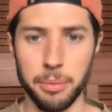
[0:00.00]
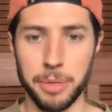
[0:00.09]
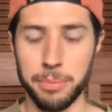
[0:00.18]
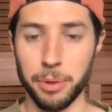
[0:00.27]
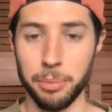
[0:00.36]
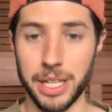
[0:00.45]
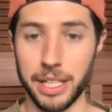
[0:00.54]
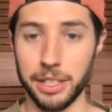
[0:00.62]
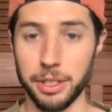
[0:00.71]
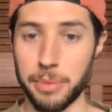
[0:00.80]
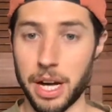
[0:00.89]
people
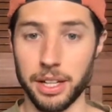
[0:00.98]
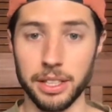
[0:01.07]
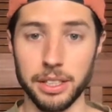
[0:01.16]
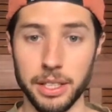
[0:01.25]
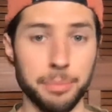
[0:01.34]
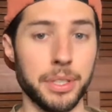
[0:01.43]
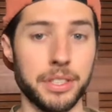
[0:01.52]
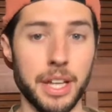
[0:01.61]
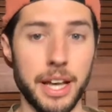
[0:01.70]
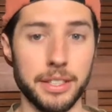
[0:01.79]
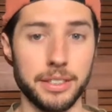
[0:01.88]
being demonically
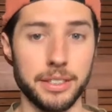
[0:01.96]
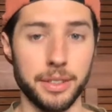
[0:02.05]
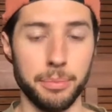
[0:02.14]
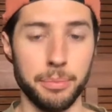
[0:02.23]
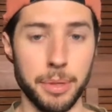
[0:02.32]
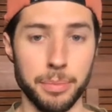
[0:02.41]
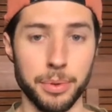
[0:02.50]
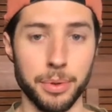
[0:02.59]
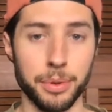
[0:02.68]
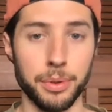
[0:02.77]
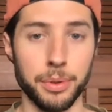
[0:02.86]
possessed,
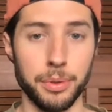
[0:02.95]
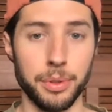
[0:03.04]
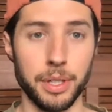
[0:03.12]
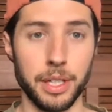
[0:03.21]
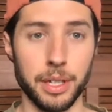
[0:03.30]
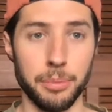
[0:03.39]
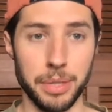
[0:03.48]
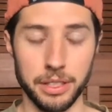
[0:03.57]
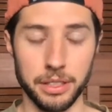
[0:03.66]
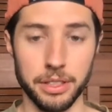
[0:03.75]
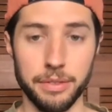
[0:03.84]
people
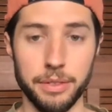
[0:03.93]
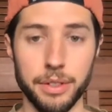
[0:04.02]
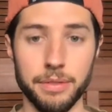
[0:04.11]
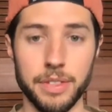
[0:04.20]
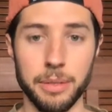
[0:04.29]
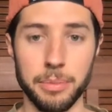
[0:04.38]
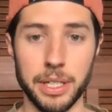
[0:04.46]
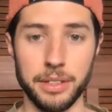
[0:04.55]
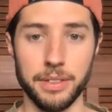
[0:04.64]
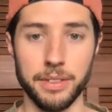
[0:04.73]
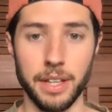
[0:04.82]
being delivered of
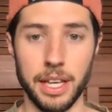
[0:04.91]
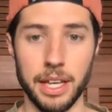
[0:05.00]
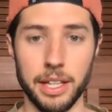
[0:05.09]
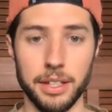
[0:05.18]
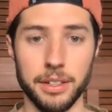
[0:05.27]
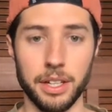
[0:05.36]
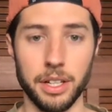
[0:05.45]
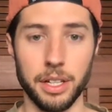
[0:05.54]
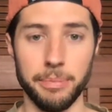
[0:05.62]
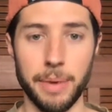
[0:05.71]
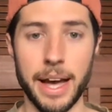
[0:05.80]
demons, and
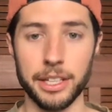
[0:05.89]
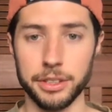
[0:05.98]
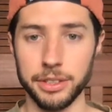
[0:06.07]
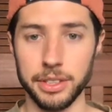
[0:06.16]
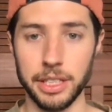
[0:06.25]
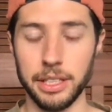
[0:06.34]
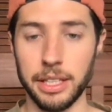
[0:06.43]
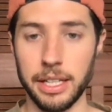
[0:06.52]
actually